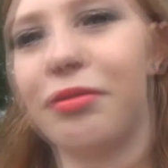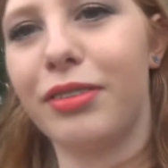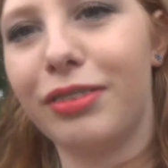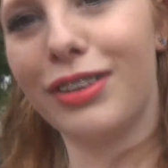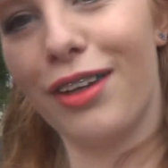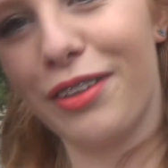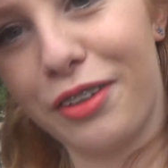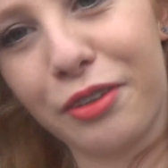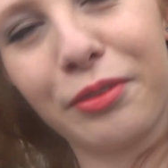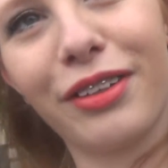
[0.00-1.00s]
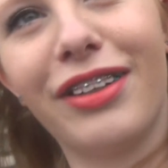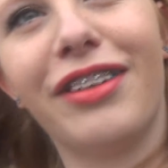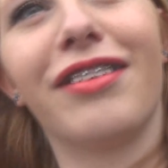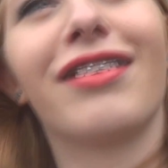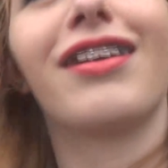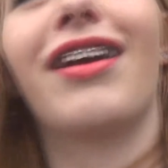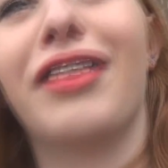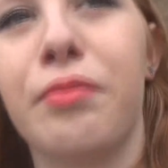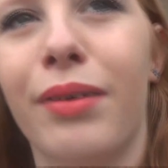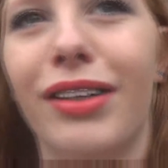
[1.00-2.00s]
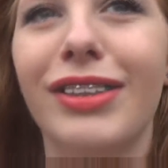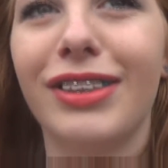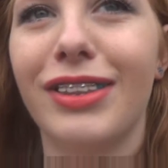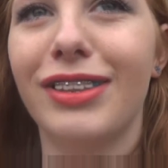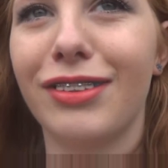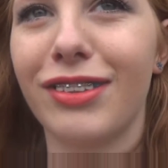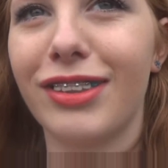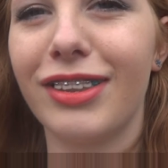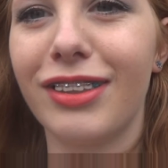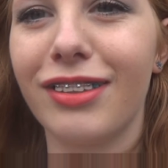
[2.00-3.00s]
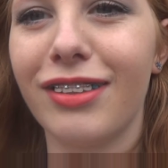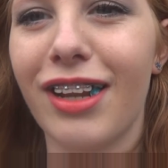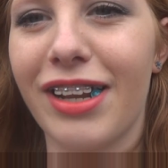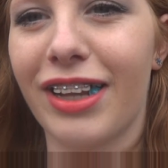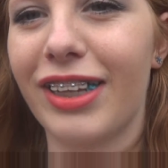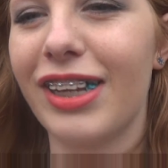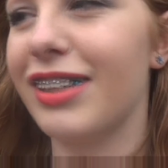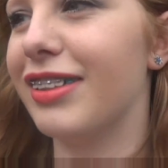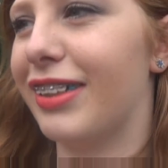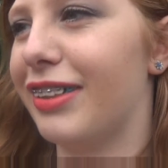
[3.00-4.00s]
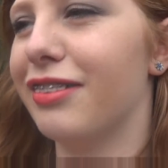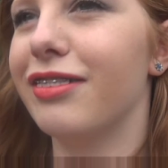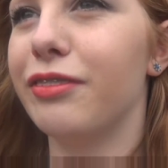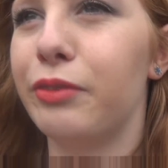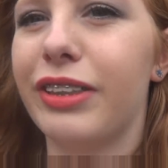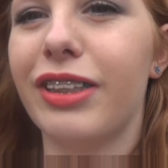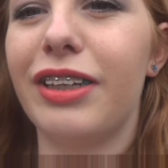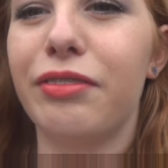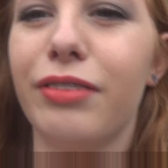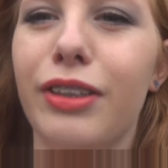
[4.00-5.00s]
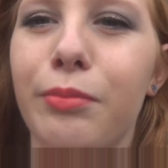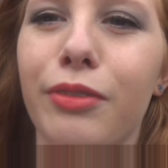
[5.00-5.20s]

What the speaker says: We saw that we're here and the bus is right there and I can't deal with life anymore.